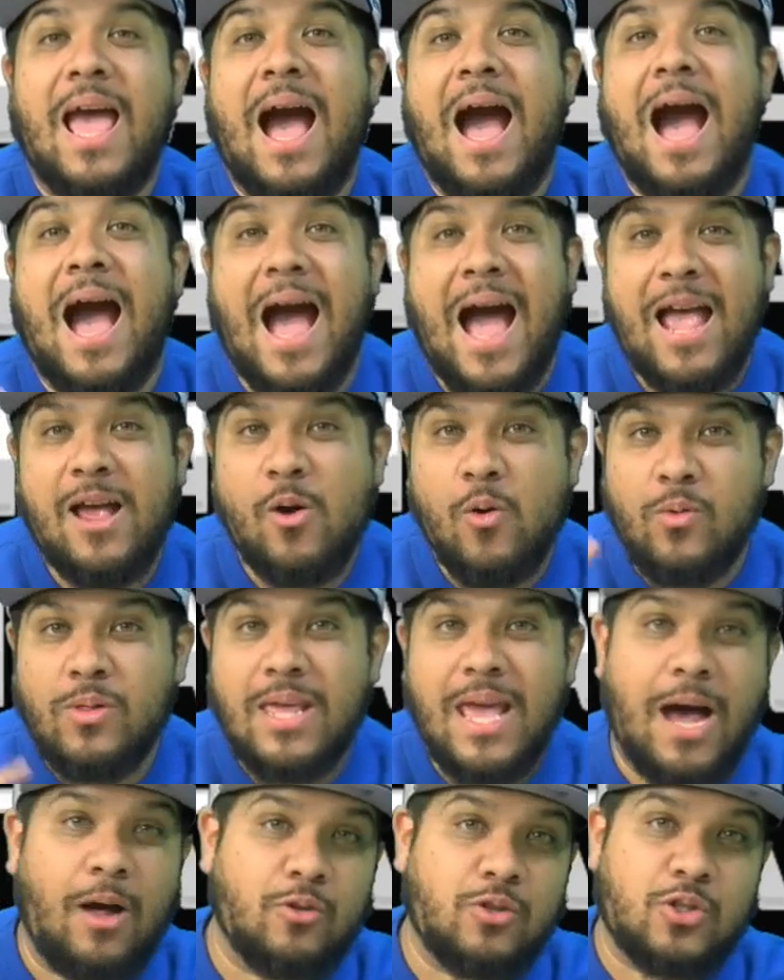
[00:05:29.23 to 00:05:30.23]
I
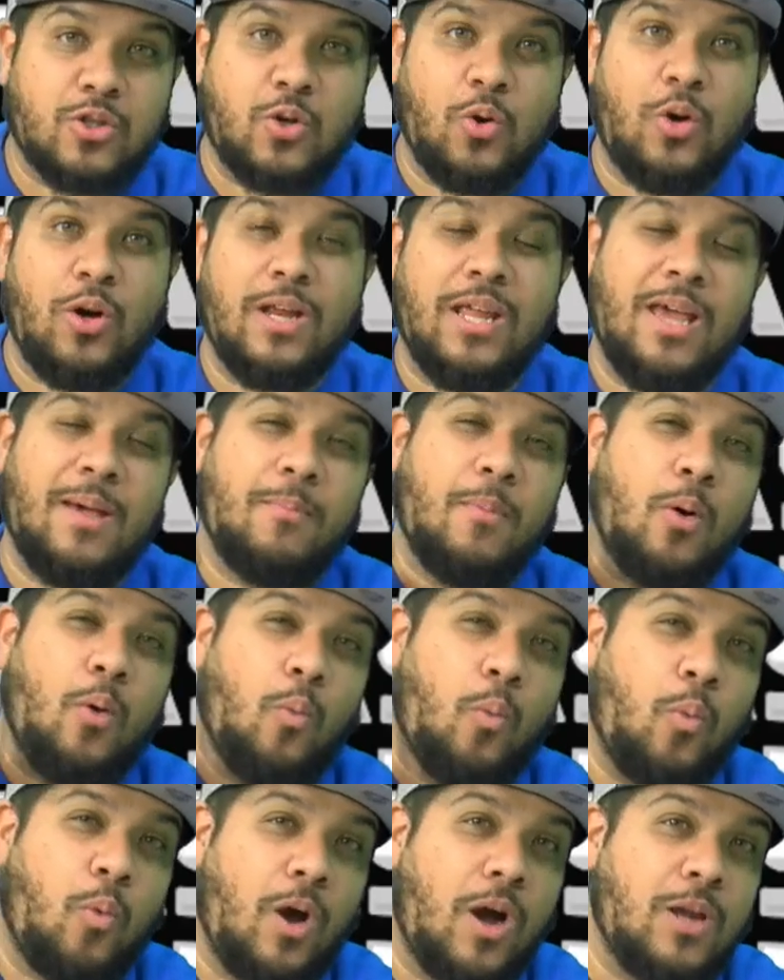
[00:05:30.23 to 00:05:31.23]
only outscored him
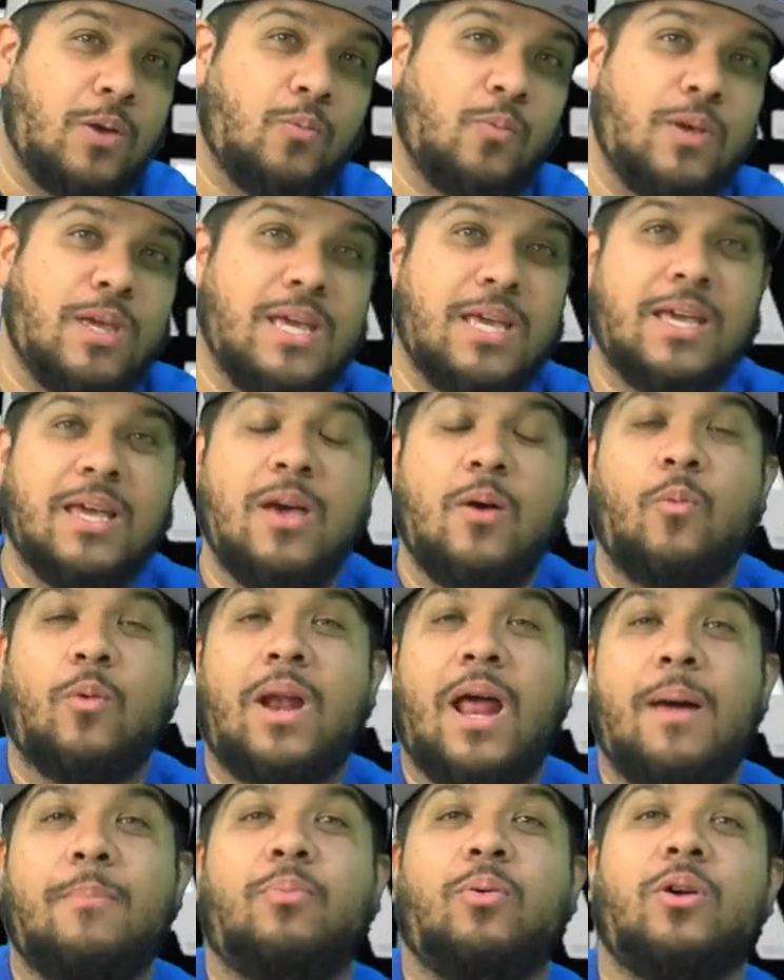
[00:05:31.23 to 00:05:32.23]
1 week
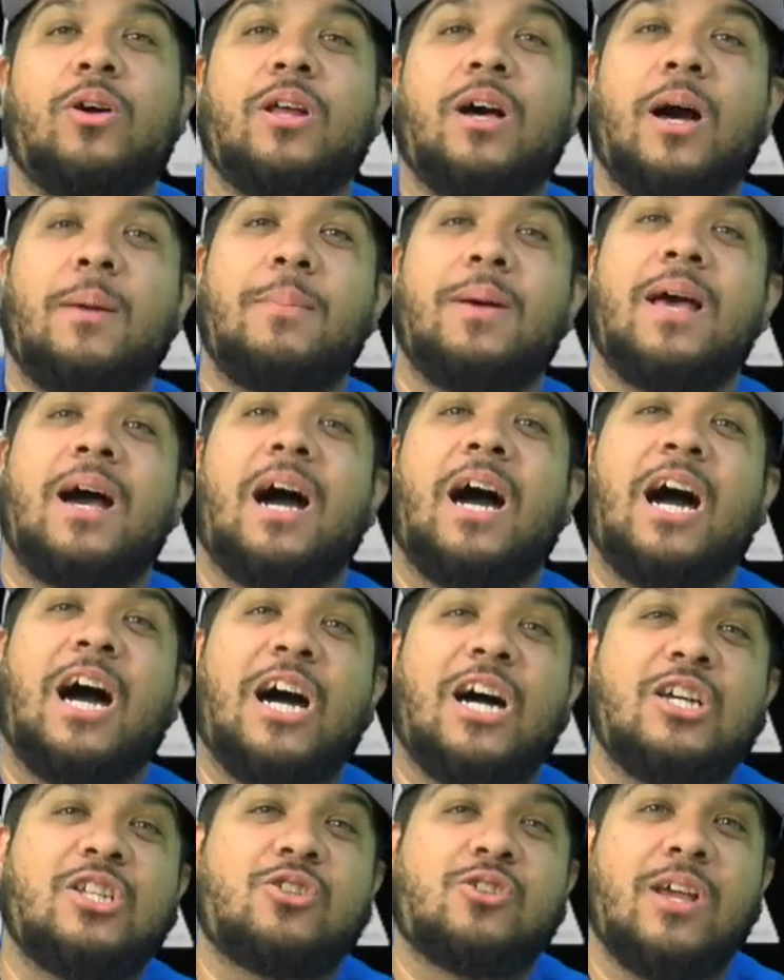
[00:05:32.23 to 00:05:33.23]
when I put up
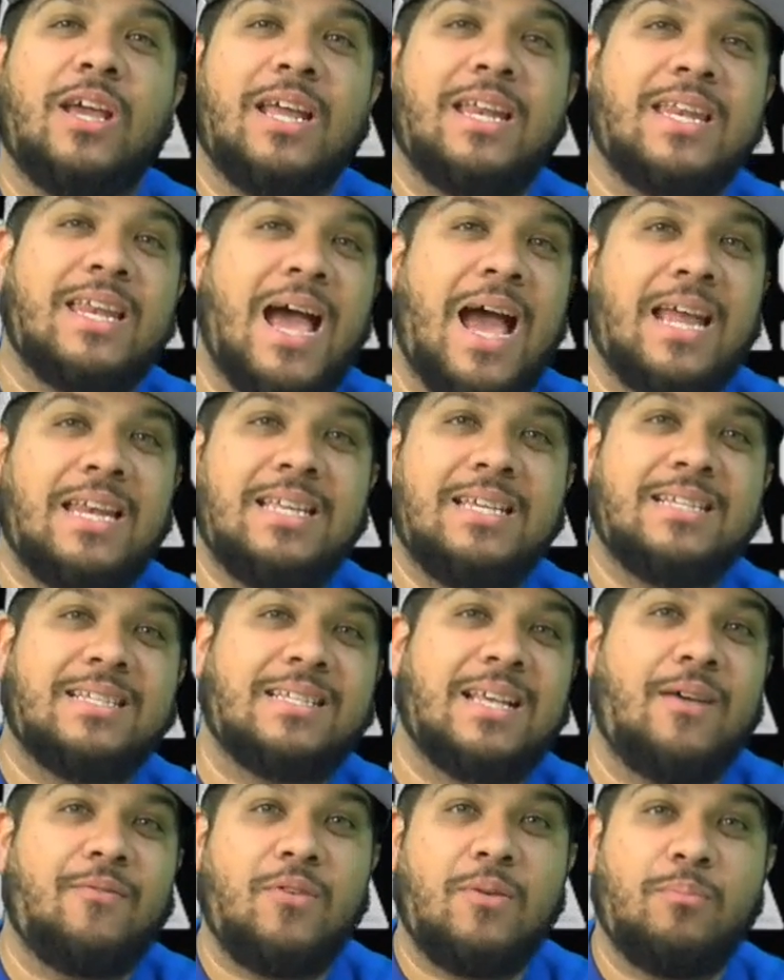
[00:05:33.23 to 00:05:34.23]

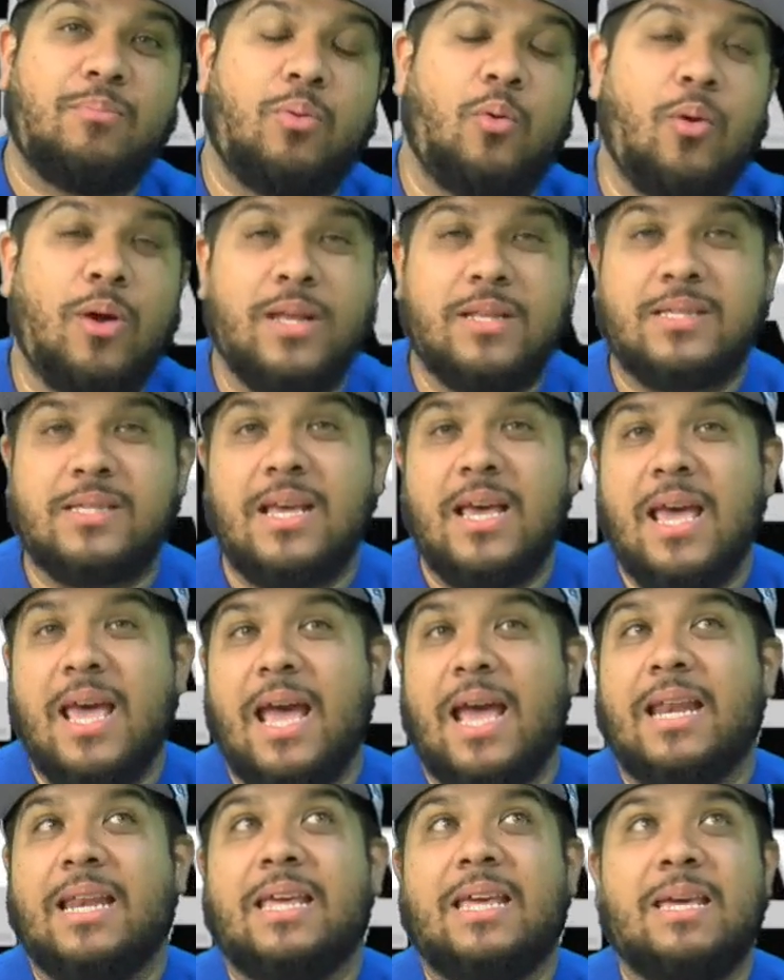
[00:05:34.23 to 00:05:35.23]
197 points,
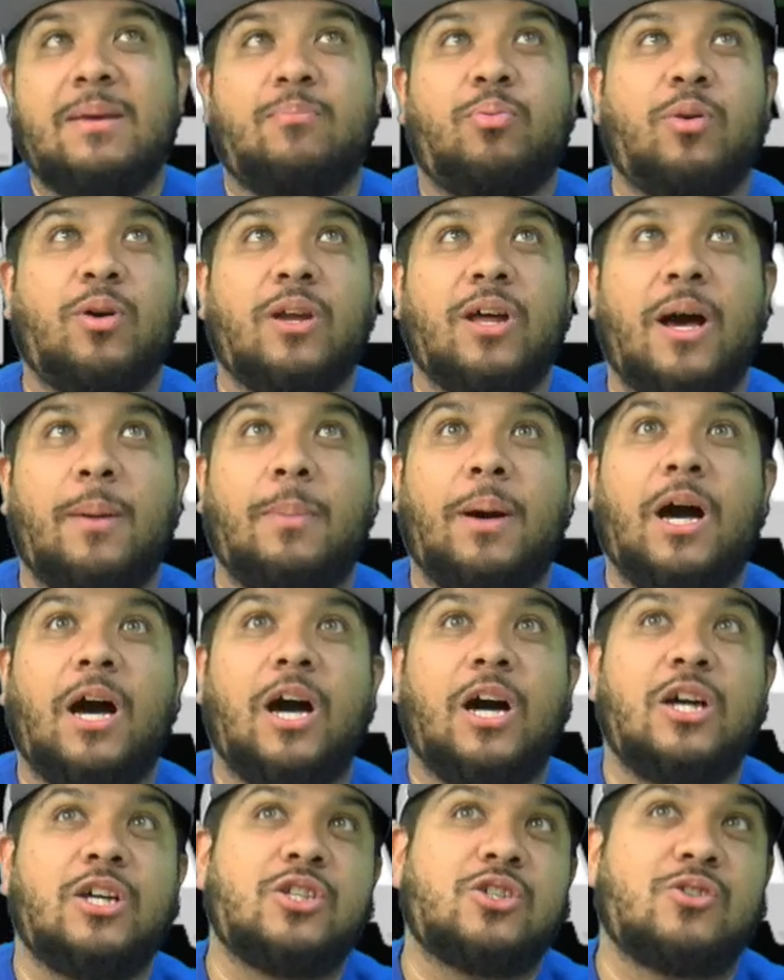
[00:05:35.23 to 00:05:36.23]
and he put up
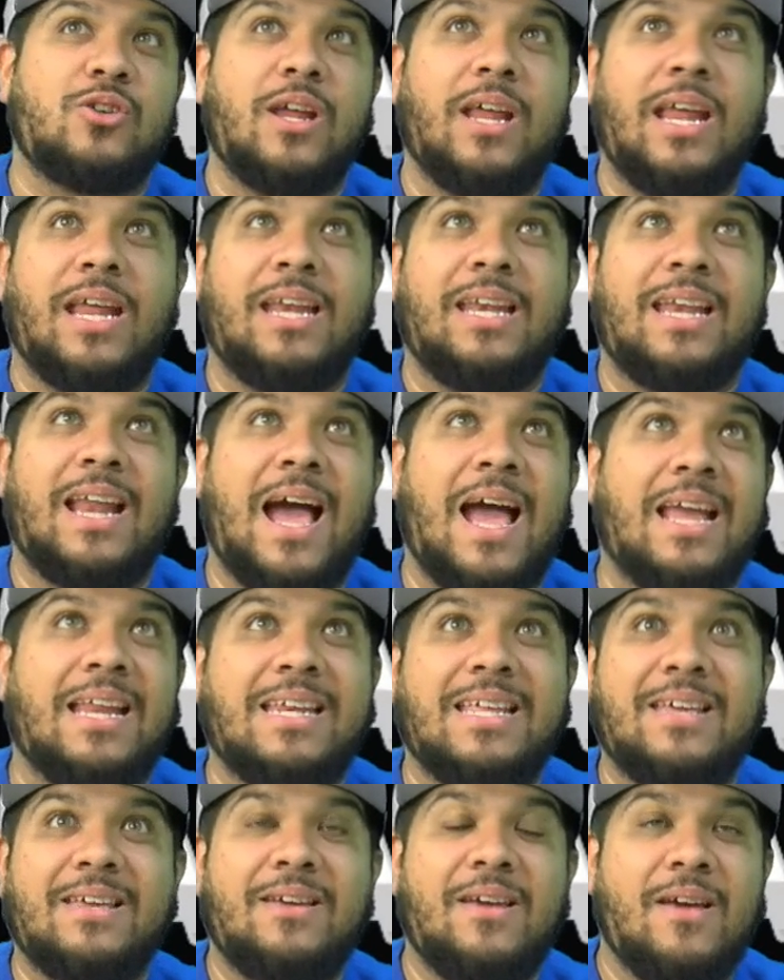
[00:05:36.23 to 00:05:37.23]

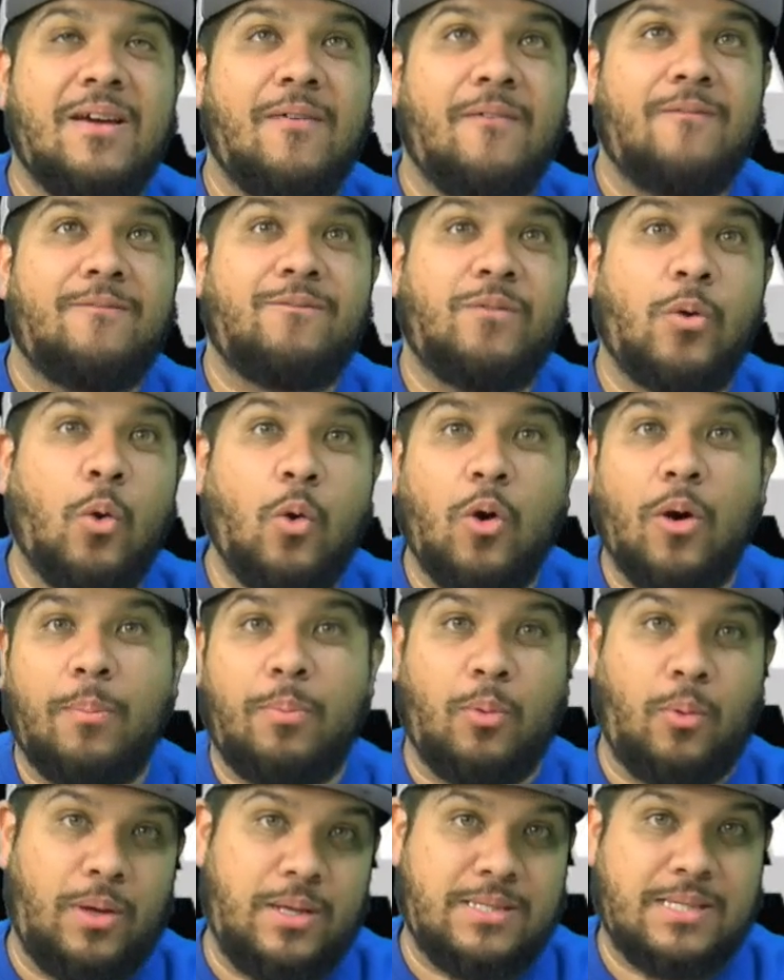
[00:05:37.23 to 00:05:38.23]
194
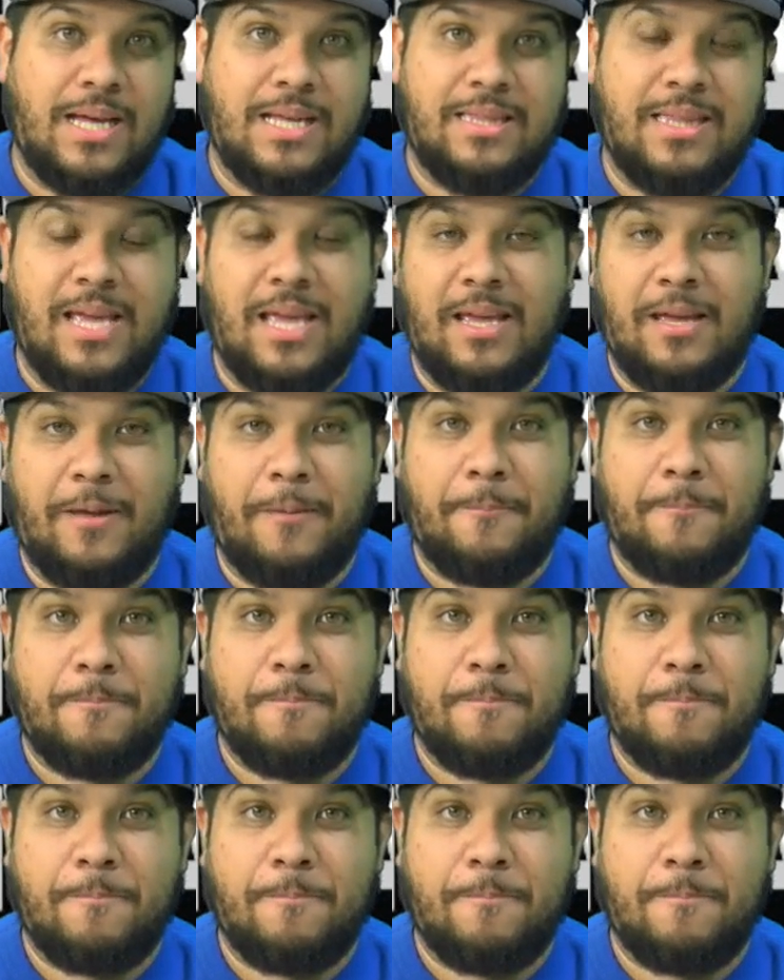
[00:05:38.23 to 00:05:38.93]
points, I think.